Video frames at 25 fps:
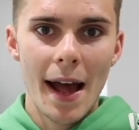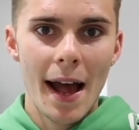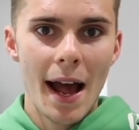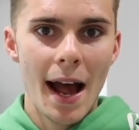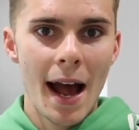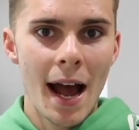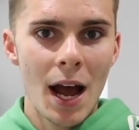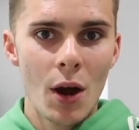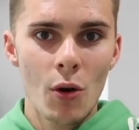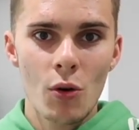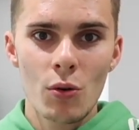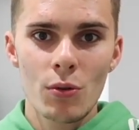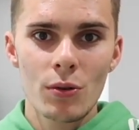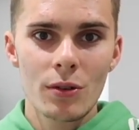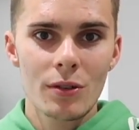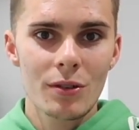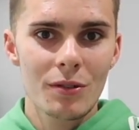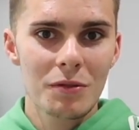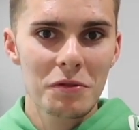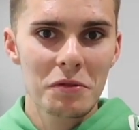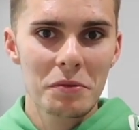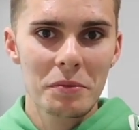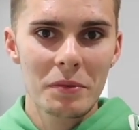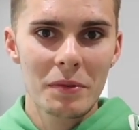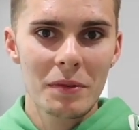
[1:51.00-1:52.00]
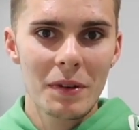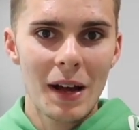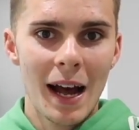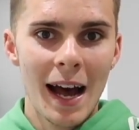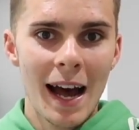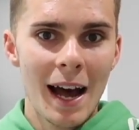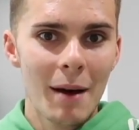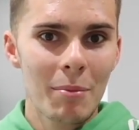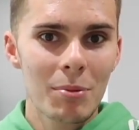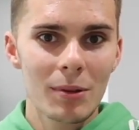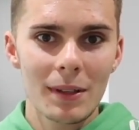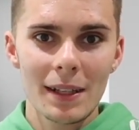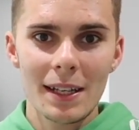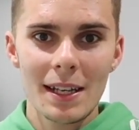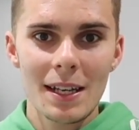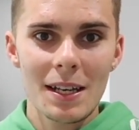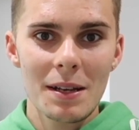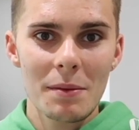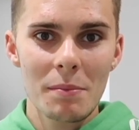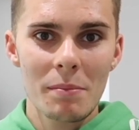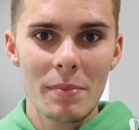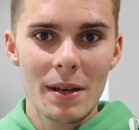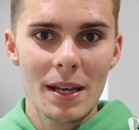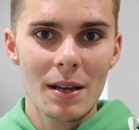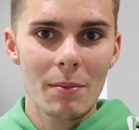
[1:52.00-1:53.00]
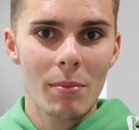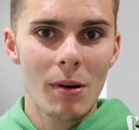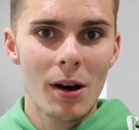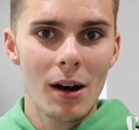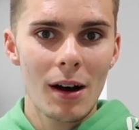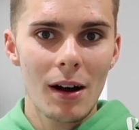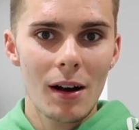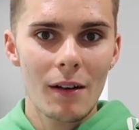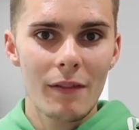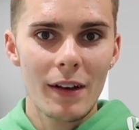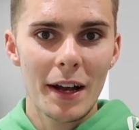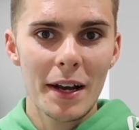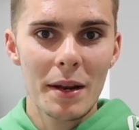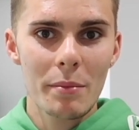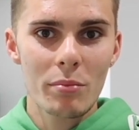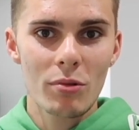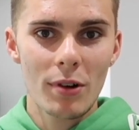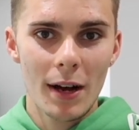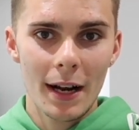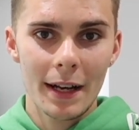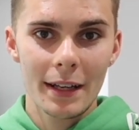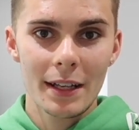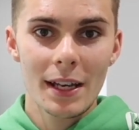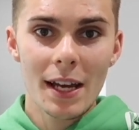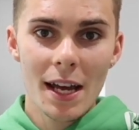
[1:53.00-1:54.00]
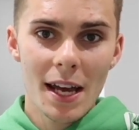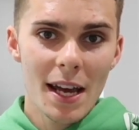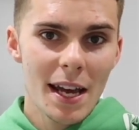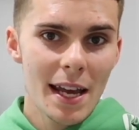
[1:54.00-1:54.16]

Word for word: I would happily be a part of any brand.